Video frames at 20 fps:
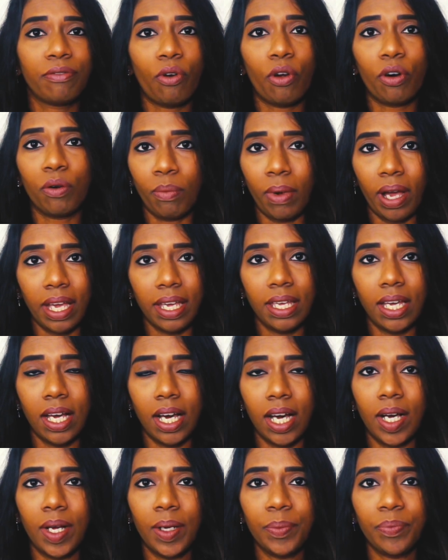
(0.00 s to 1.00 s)
for my
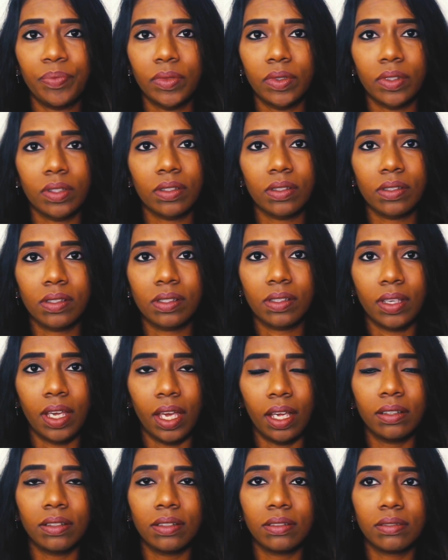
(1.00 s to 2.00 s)
um,
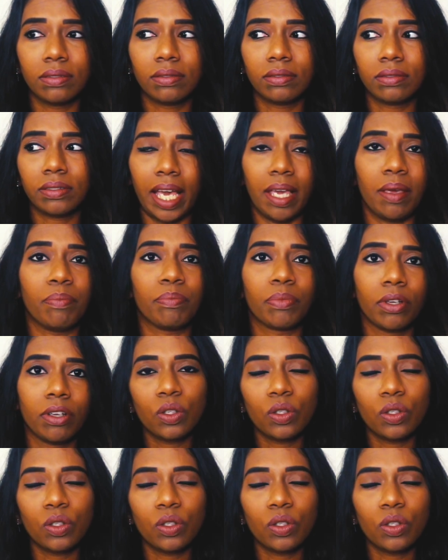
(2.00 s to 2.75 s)
skin type.